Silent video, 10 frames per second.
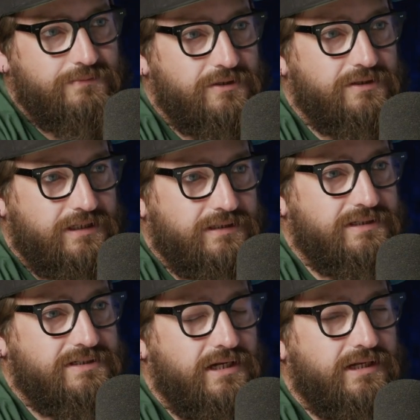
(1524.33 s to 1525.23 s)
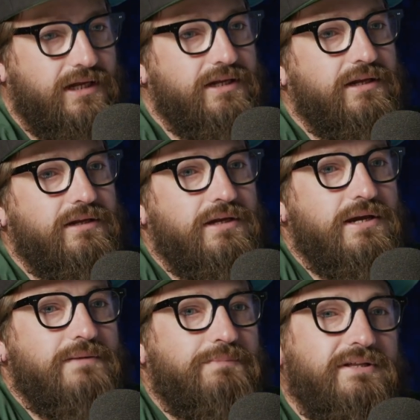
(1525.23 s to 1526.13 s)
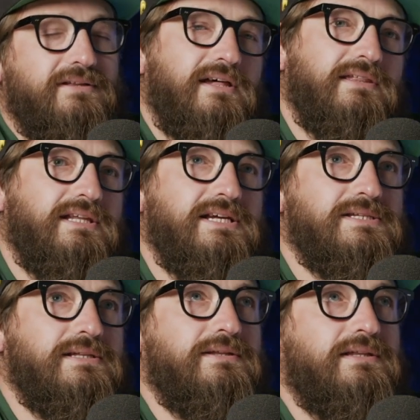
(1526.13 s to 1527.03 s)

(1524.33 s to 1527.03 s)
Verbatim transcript: You need this. Okay. Yeah. But the thing is,